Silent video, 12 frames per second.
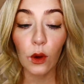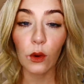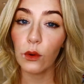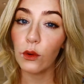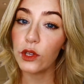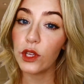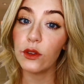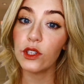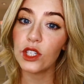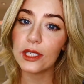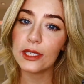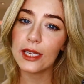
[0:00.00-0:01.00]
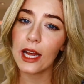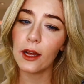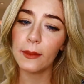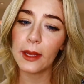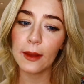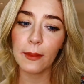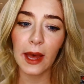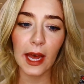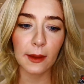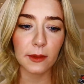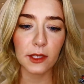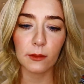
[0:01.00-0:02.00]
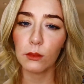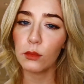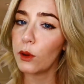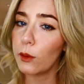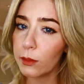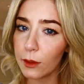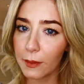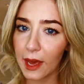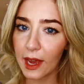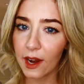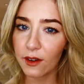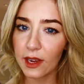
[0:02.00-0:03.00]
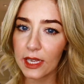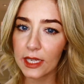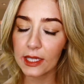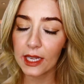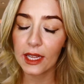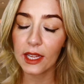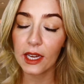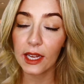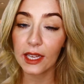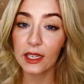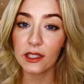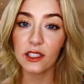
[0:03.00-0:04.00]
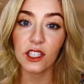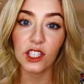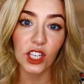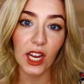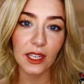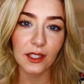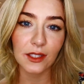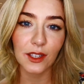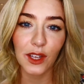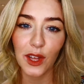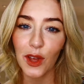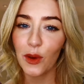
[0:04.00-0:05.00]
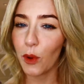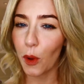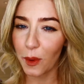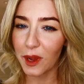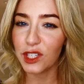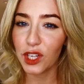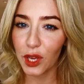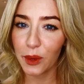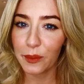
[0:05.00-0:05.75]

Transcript: or you can just tell me perhaps some problem areas and then I can suggest what we do.